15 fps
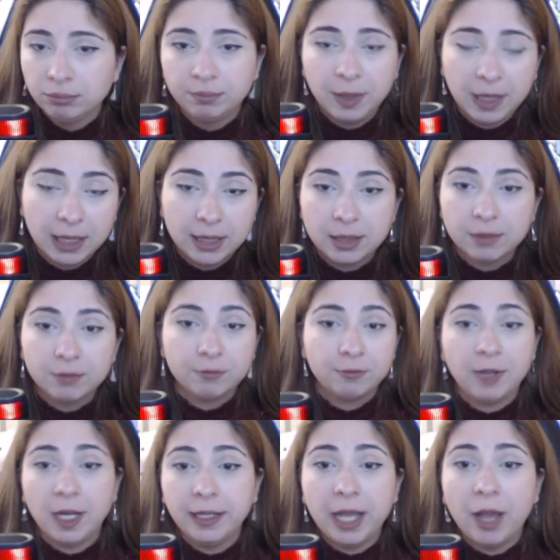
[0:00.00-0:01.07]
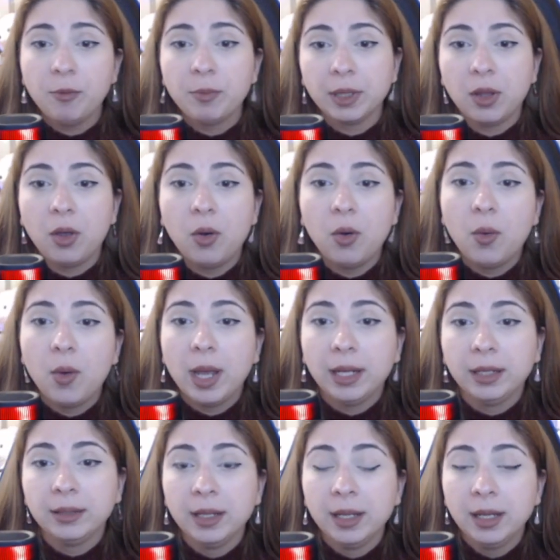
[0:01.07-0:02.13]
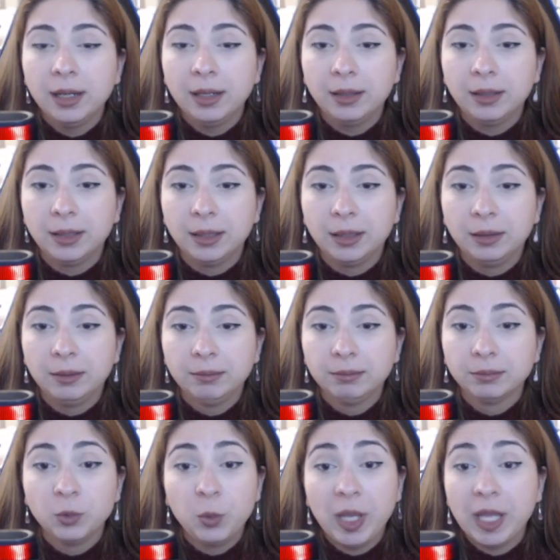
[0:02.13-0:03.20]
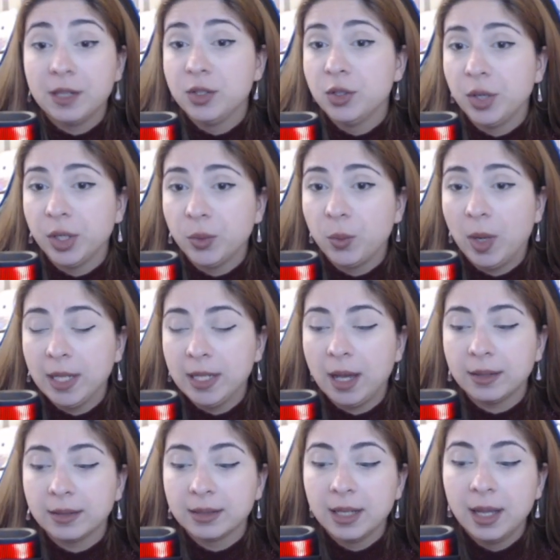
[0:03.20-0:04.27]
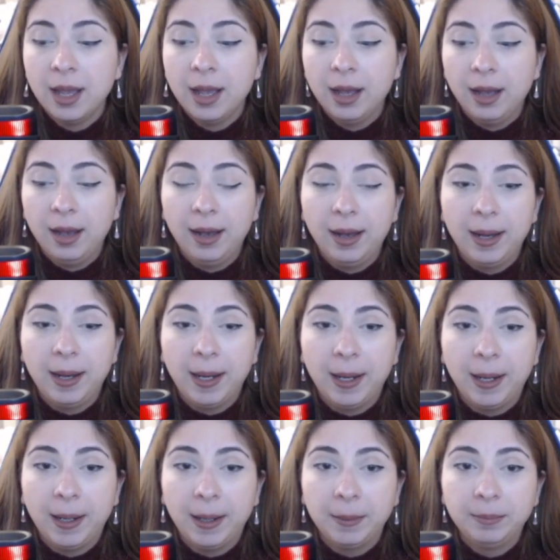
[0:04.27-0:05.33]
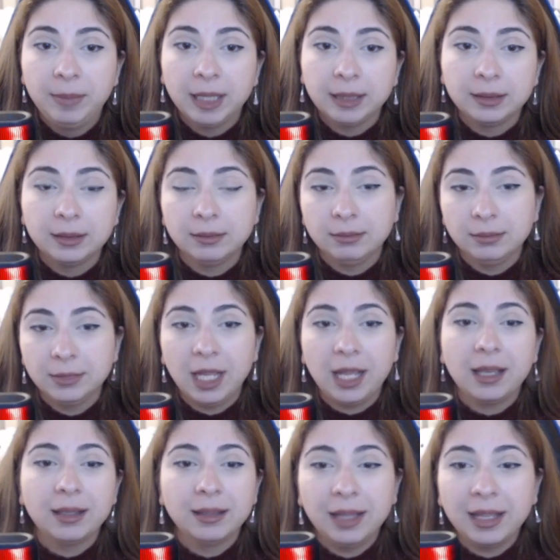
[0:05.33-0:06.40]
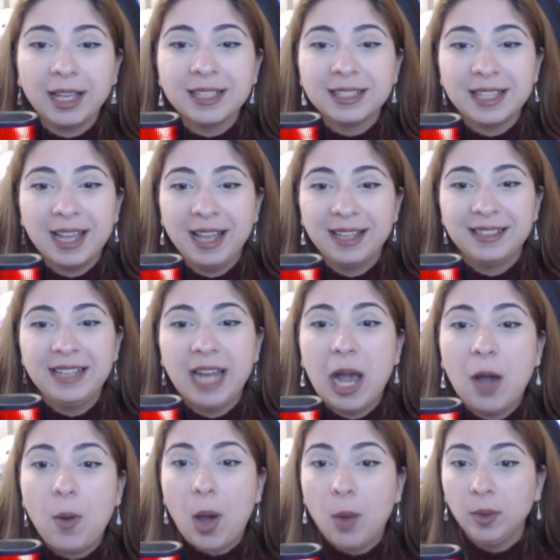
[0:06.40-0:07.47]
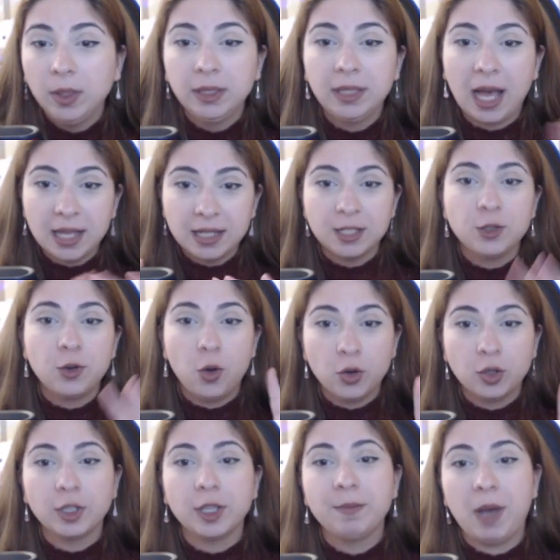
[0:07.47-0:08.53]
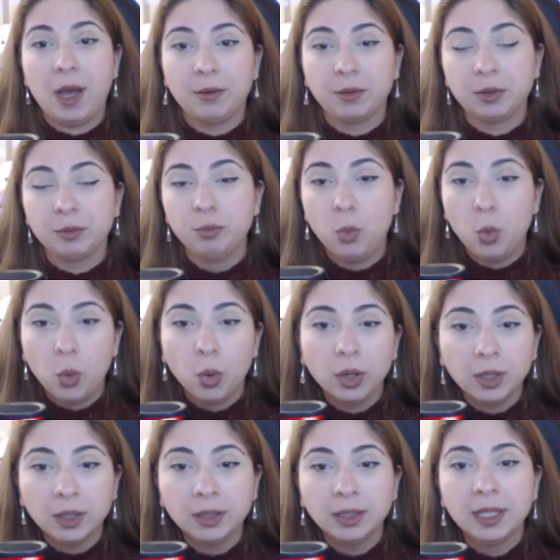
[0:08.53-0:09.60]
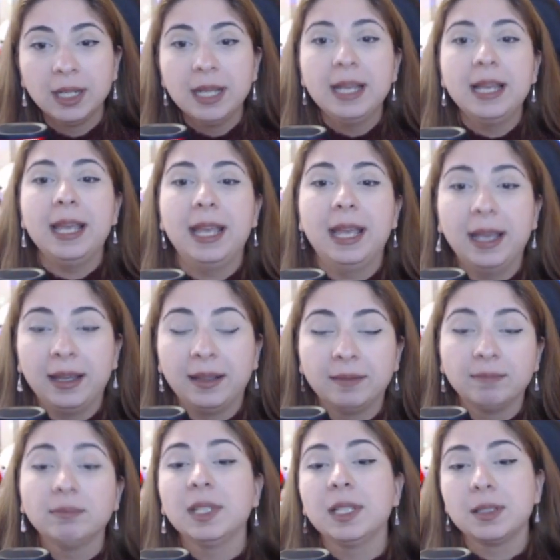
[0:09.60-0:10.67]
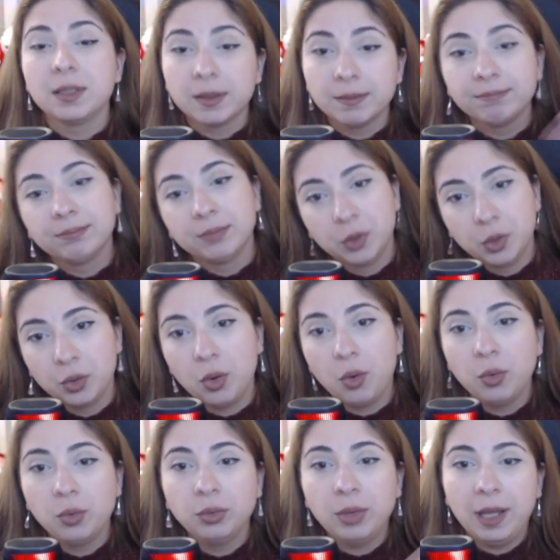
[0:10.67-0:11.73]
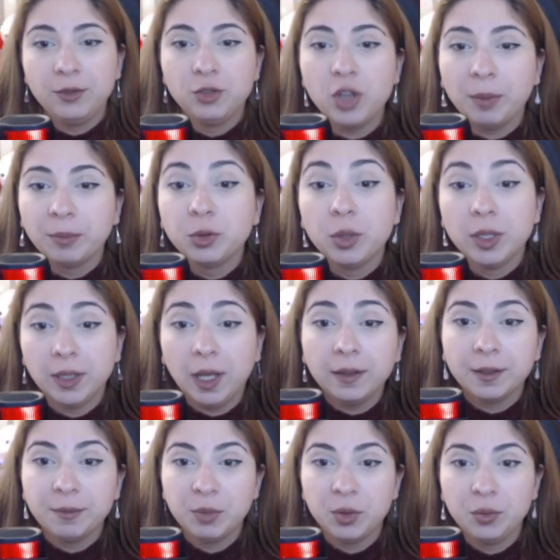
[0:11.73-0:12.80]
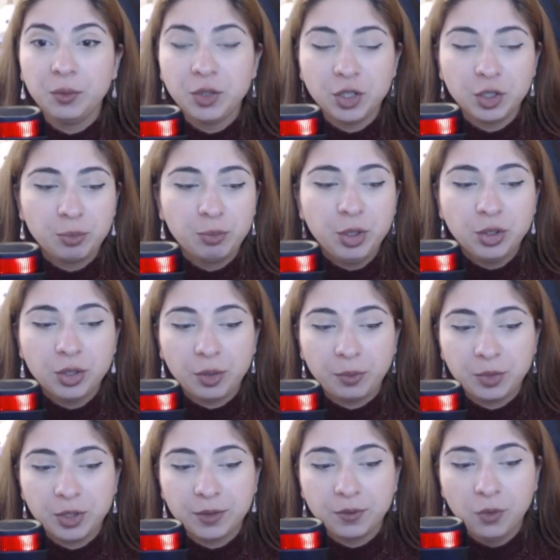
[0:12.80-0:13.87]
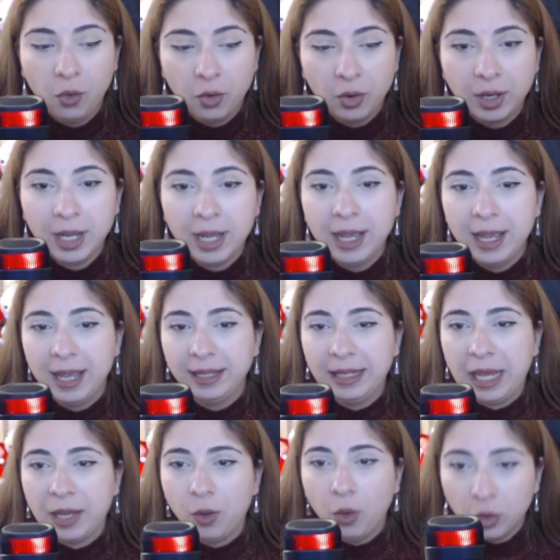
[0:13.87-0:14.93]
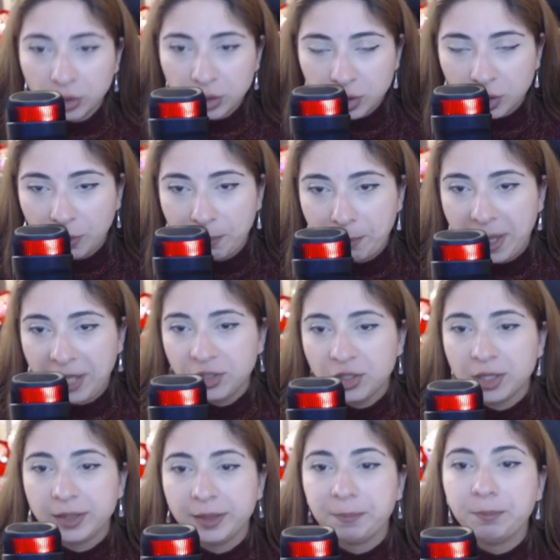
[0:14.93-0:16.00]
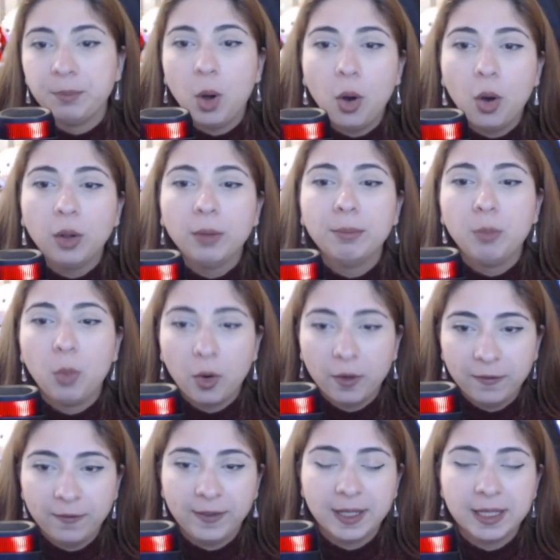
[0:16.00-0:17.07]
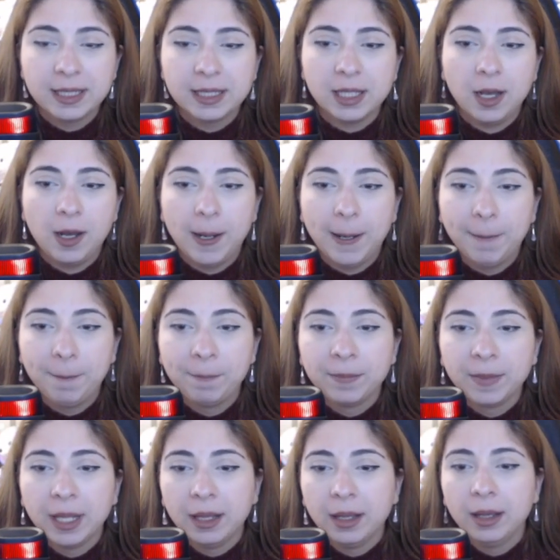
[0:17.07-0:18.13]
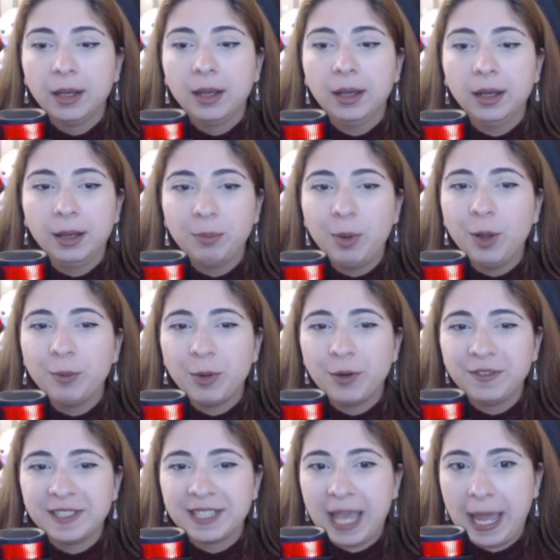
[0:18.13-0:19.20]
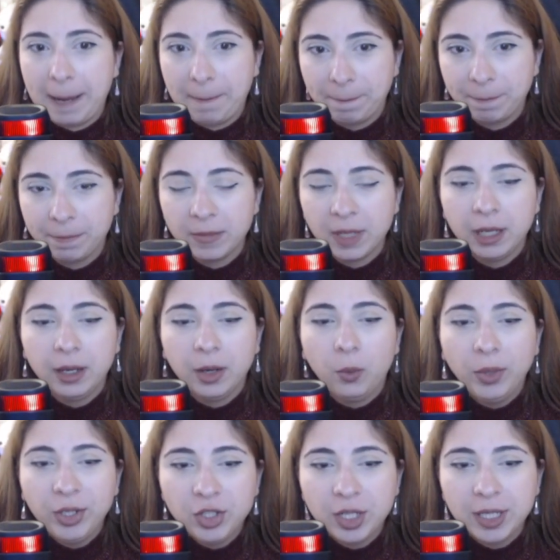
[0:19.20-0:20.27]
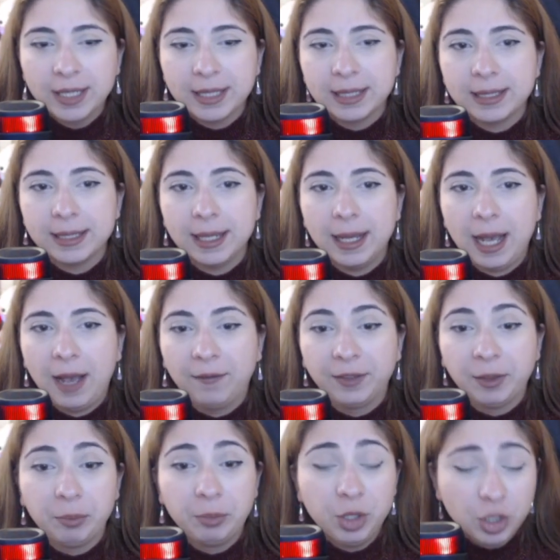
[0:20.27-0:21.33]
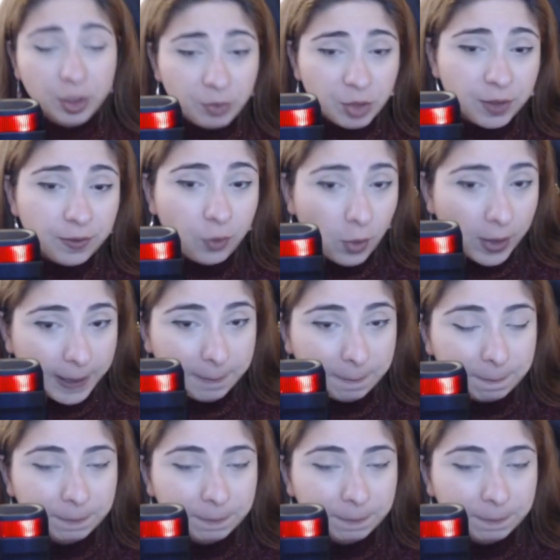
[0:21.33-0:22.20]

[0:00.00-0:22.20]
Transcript: Please write down below and um, we can do it. Why not? Uh, but like like I said, now I will not talk about more and let's go and jump to another move, which is bishop g4. And I also mentioned the Paul Morphy's um, uh, pawn game, which is after bishop g4.